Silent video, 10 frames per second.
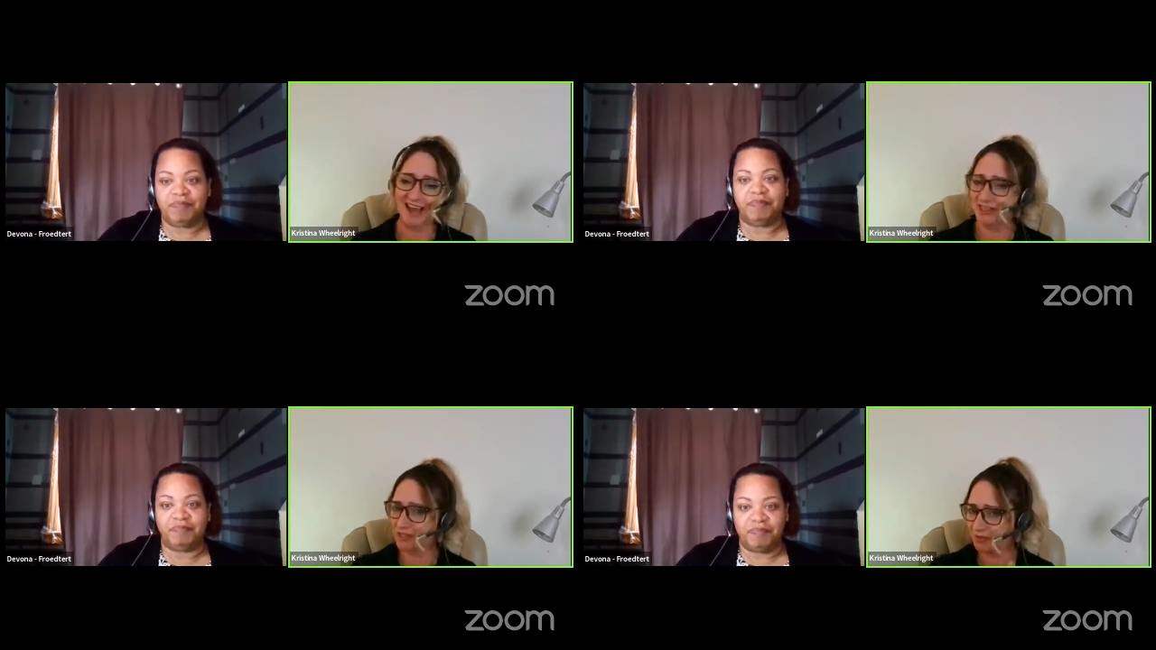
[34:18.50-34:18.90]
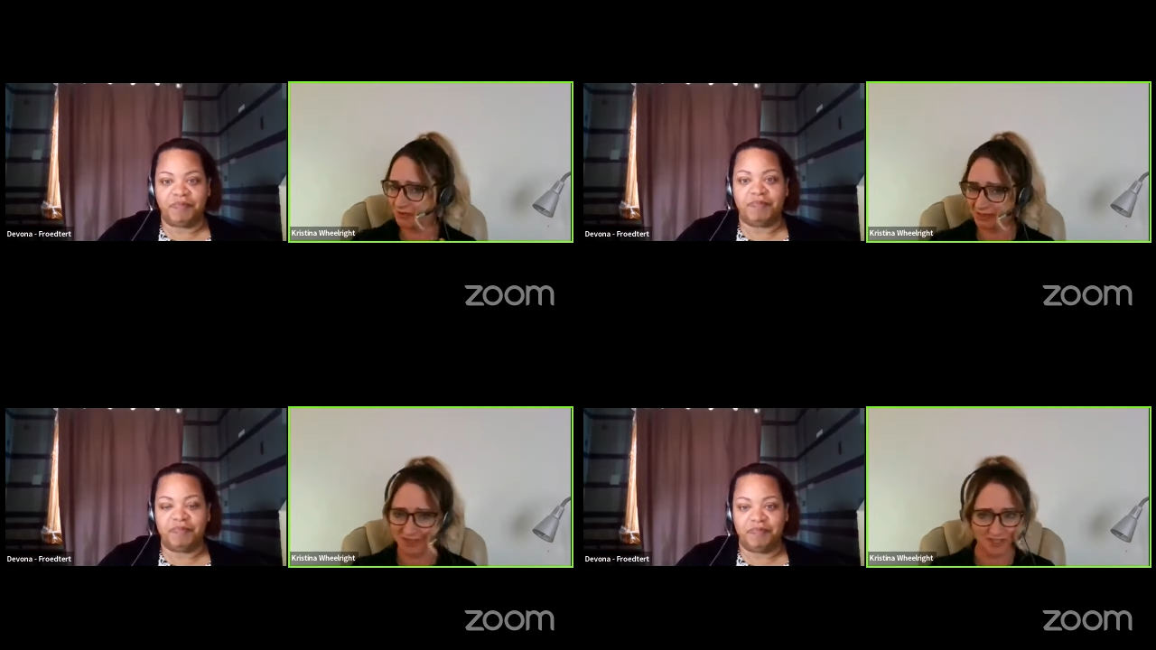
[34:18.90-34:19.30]
Speaker 1: guide you
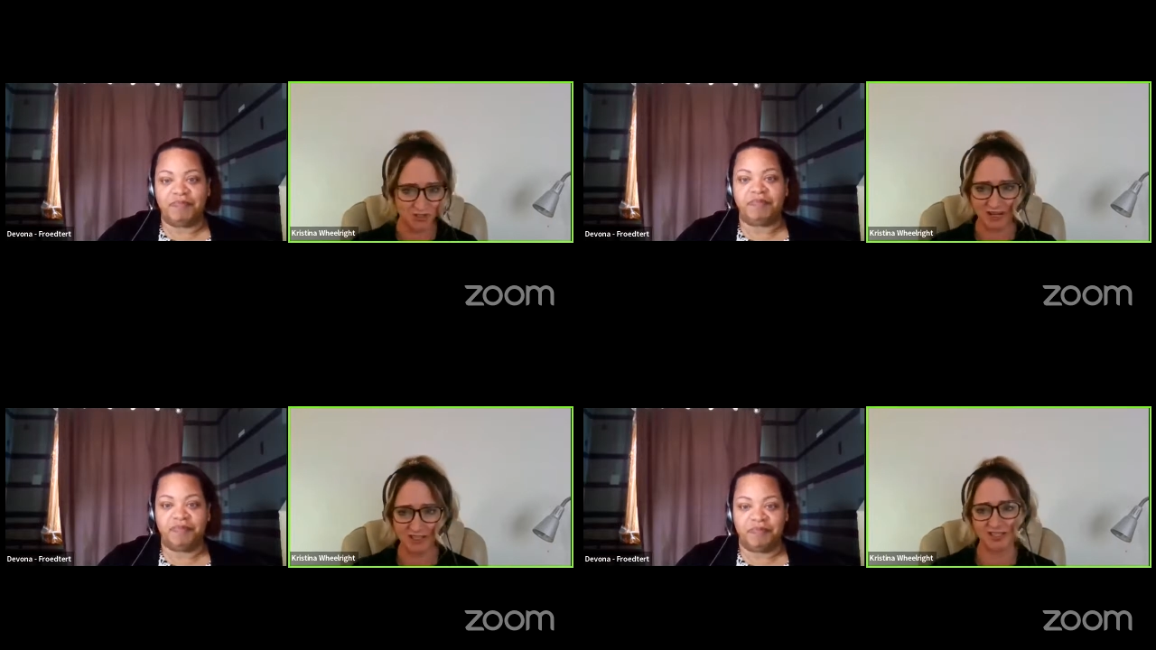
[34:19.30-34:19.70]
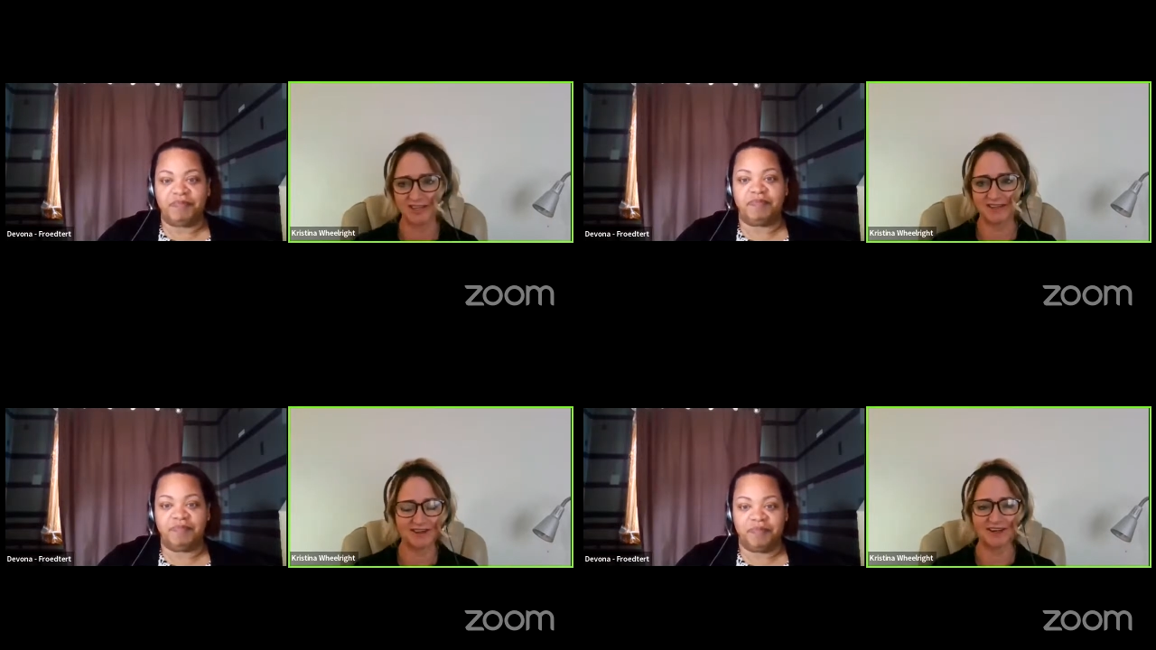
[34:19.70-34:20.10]
in the right
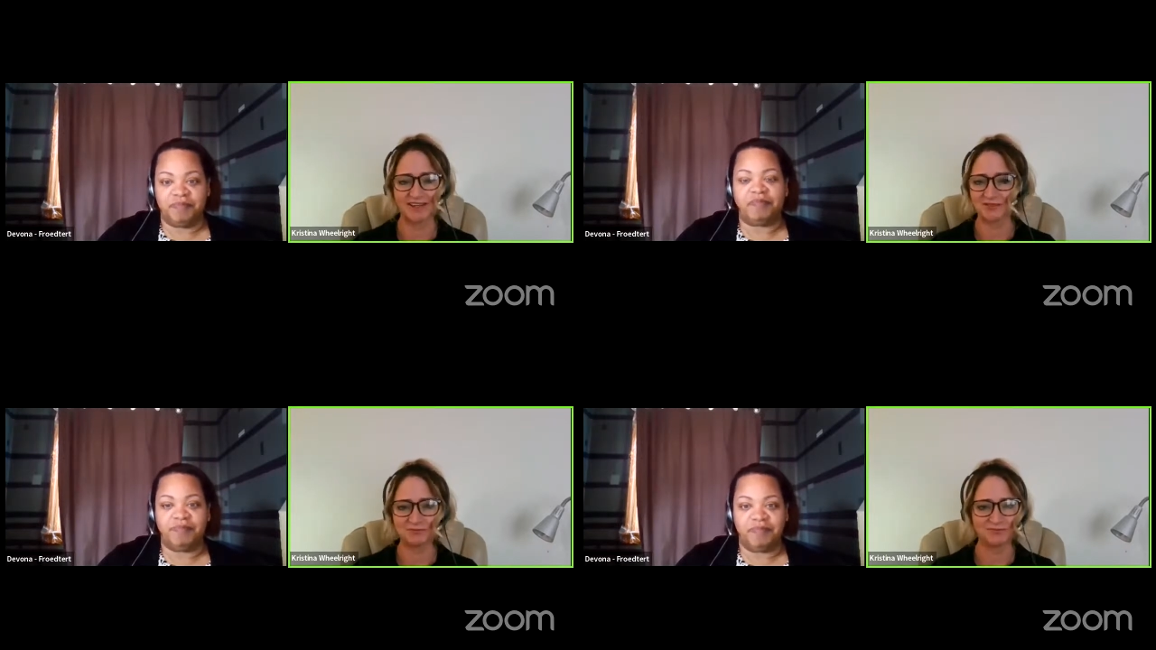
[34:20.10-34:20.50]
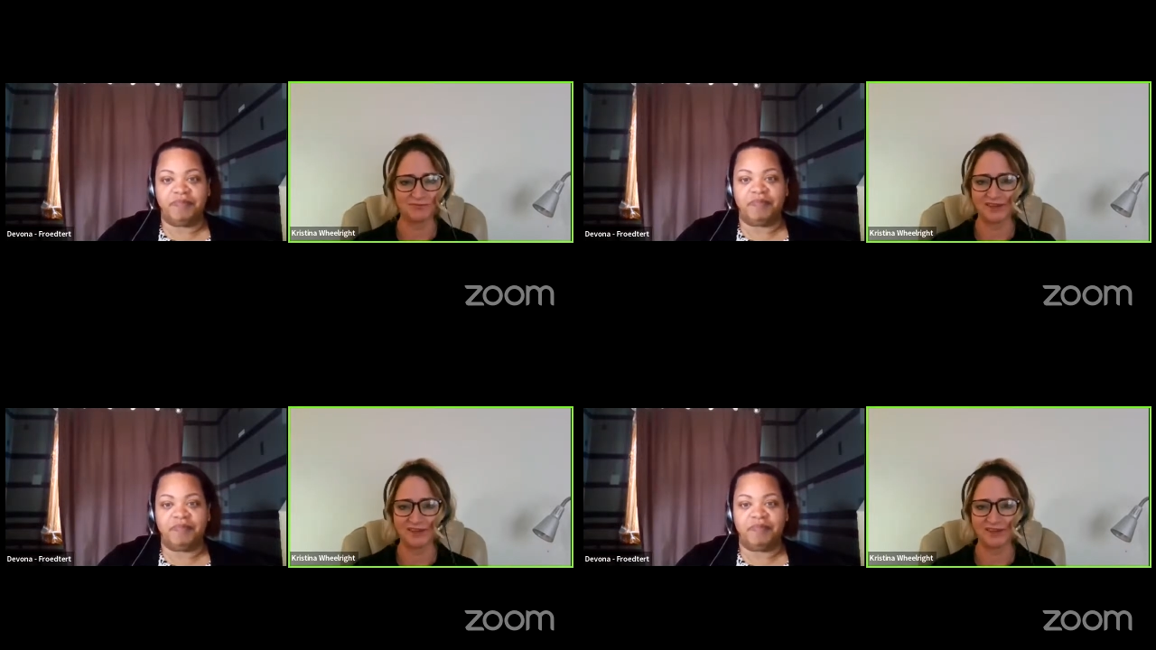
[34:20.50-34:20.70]
direction. Um,